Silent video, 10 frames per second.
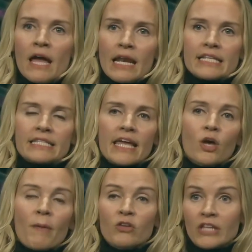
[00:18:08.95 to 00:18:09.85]
Let's take
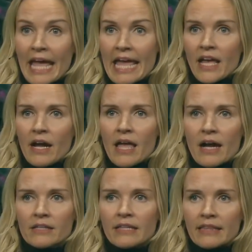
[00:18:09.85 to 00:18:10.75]
about the AI
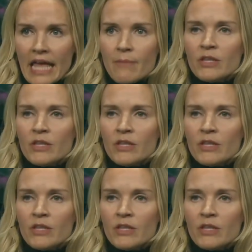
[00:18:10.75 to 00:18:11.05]
Act that came